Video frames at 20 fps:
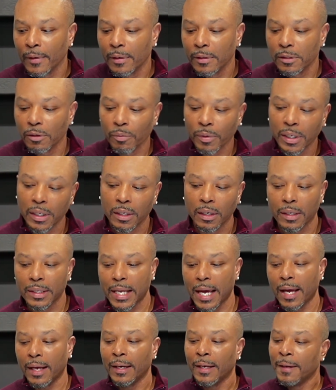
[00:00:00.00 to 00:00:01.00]
So we're good on
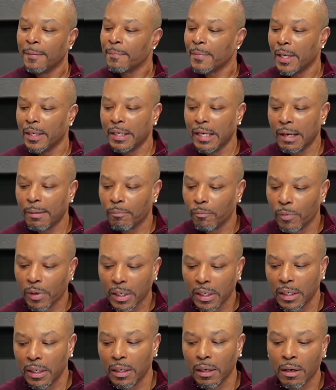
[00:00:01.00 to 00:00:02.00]
that. And yep, we're
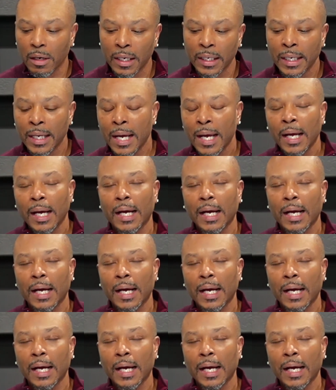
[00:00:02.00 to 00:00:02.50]
good on